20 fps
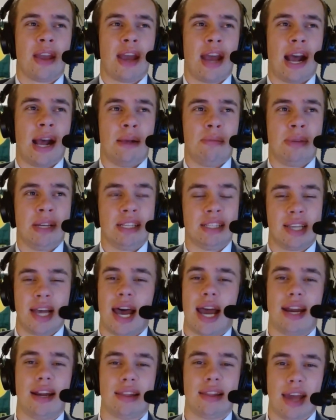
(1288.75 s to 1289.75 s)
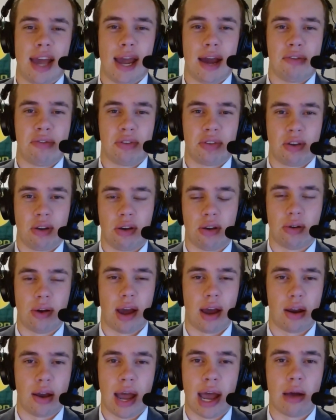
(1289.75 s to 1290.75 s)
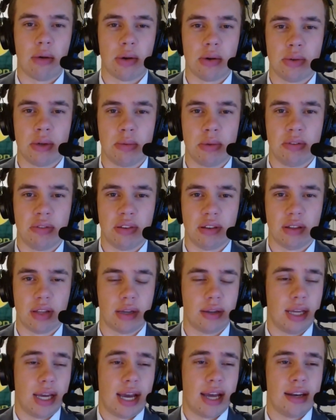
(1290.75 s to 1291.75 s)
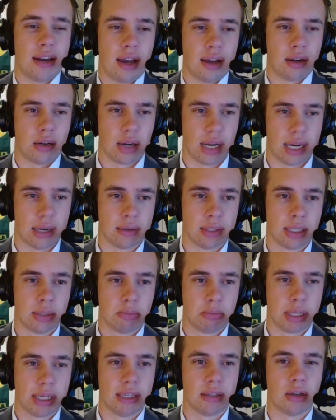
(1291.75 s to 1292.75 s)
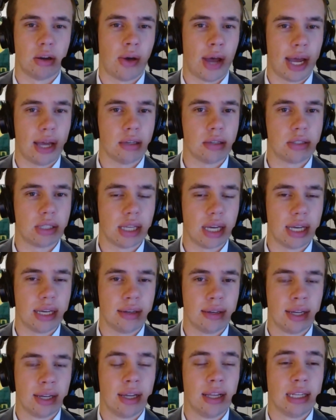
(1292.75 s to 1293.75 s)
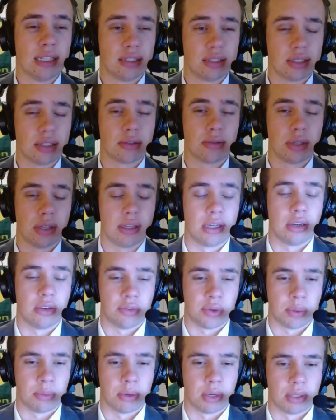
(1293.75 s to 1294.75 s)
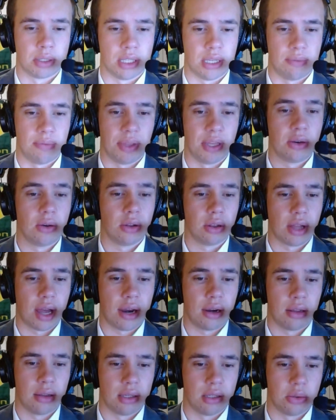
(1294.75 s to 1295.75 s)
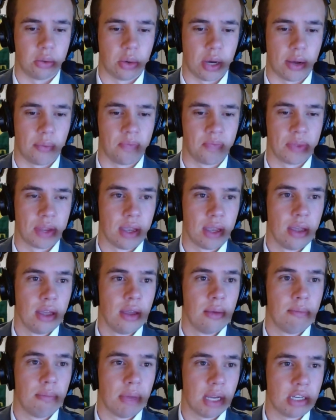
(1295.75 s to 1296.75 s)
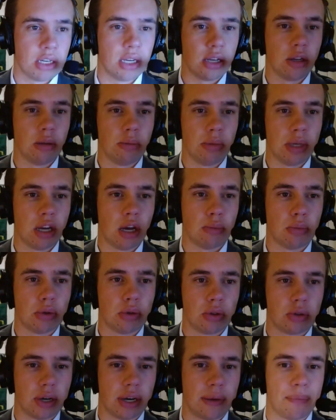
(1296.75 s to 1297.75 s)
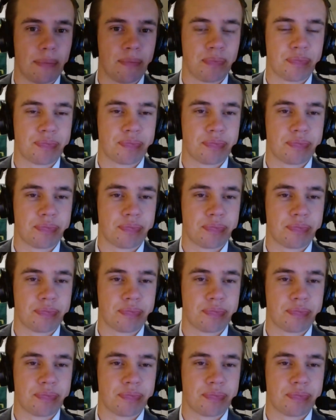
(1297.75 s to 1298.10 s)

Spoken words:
had been tied at the half with Colorado. How would we be feeling? Yeah, not great. But Ohio State, still a really good football team. They do a lot of things well. Michigan will be number three.